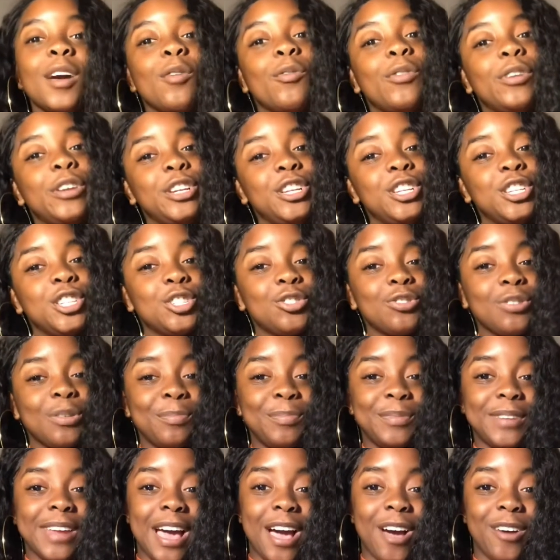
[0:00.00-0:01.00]
When you
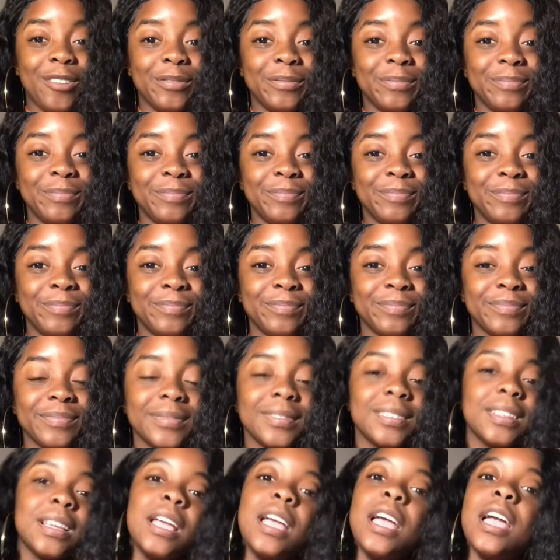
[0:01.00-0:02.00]
strip down,
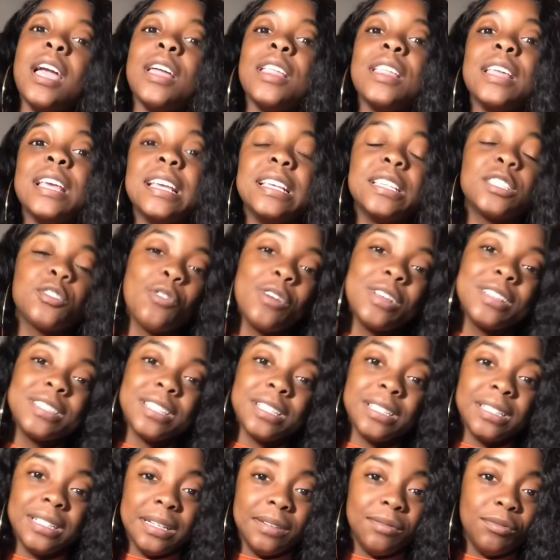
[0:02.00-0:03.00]
he's going
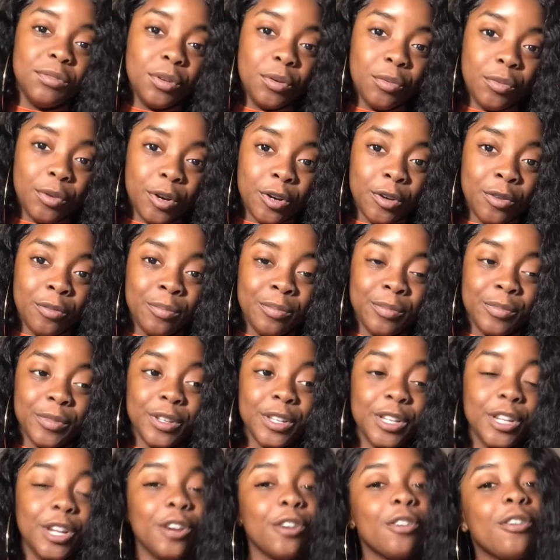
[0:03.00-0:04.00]
to leave the room.
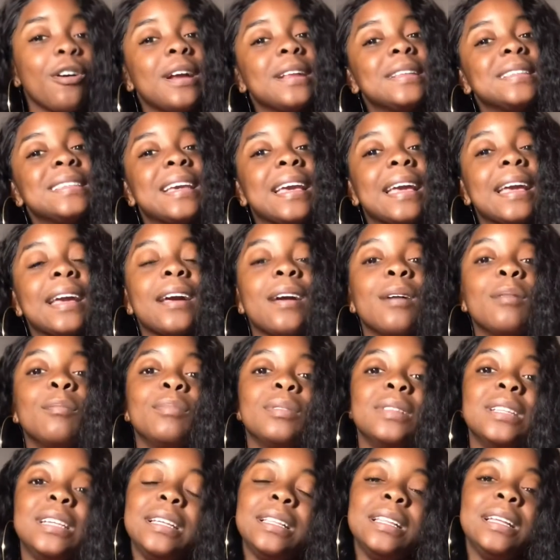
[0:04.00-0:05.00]
You're going to get
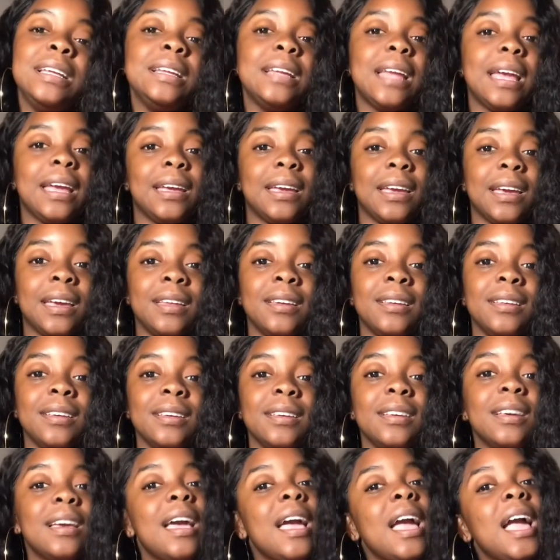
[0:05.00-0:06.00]
completely naked
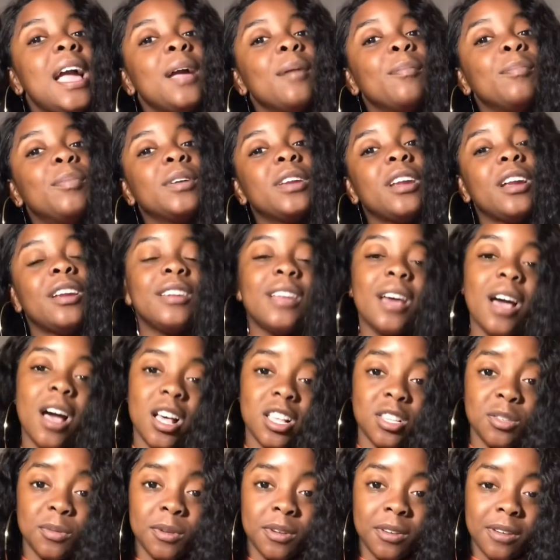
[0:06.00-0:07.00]
and put on the
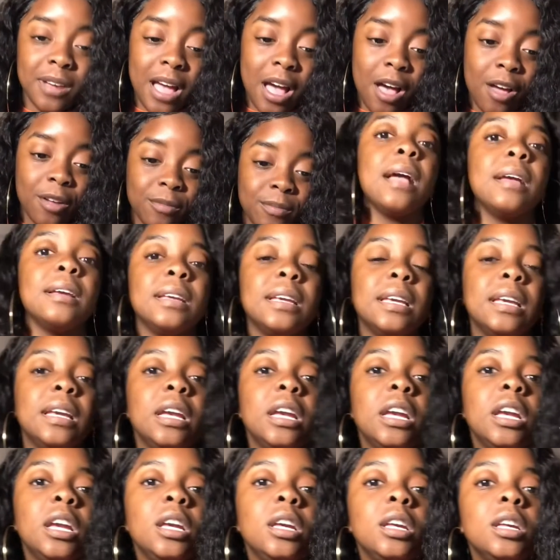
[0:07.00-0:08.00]
hospital gown.
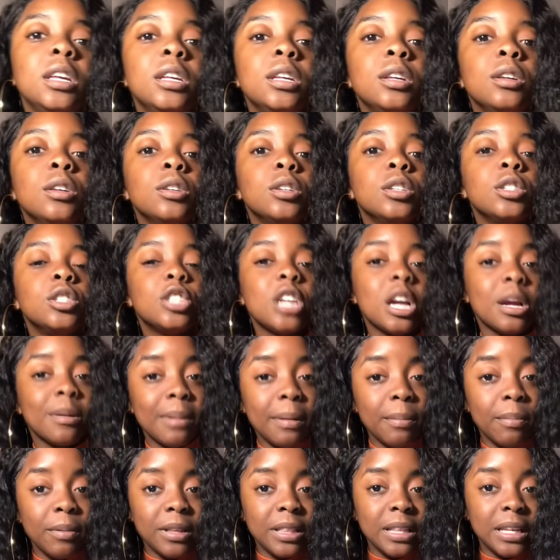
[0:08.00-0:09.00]
He checked
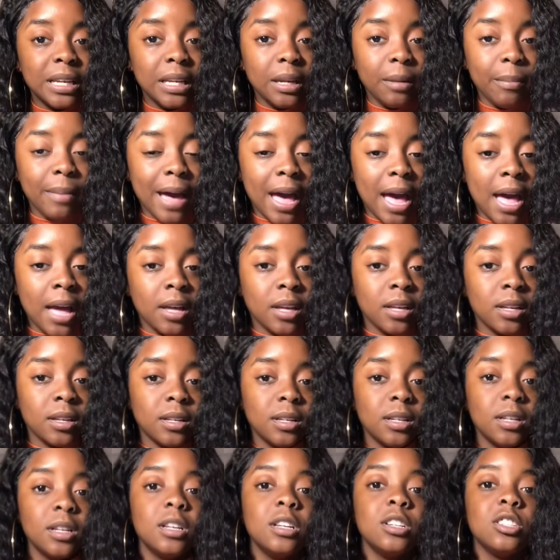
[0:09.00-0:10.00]
my breathing in the back,
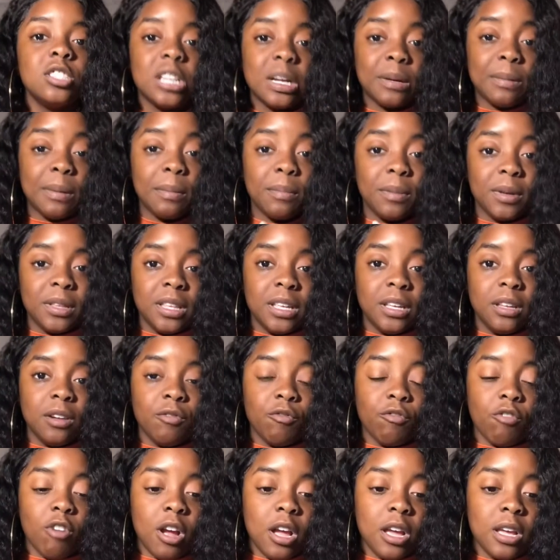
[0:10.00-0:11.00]
checked my breathing in
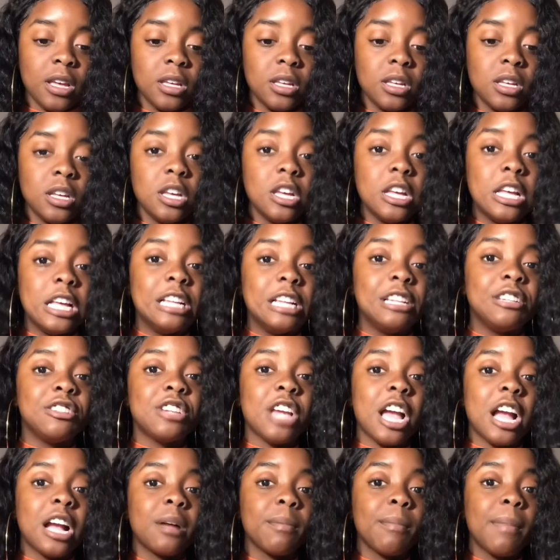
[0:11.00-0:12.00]
the front,
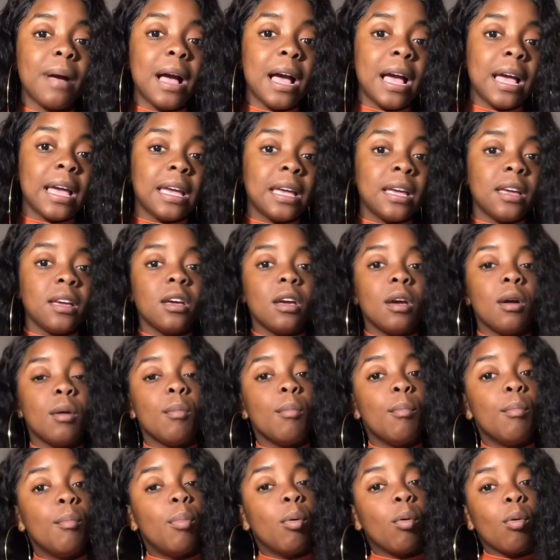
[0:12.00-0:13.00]
checked my
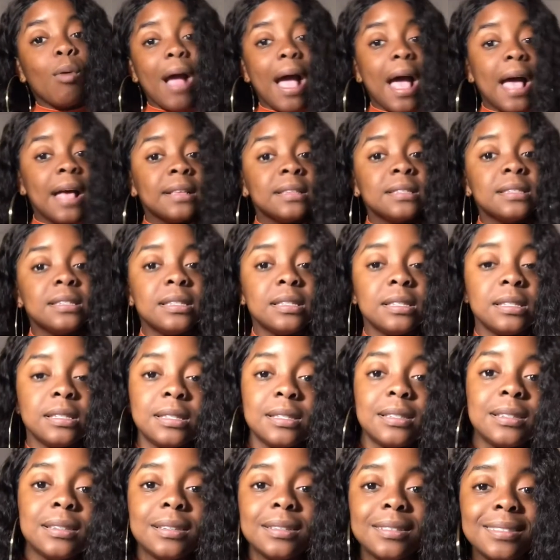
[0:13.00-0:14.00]

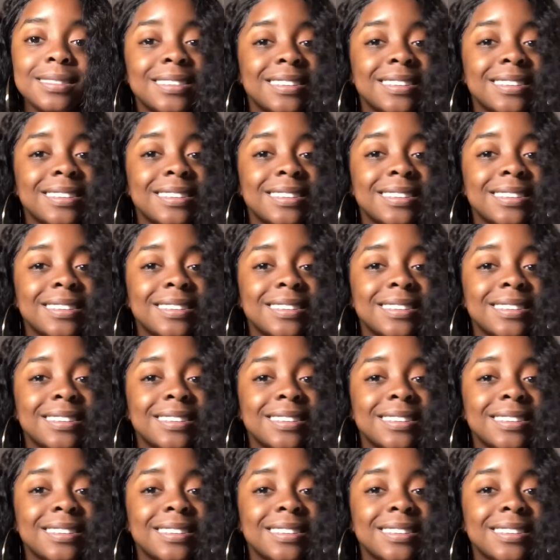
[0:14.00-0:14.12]
breast,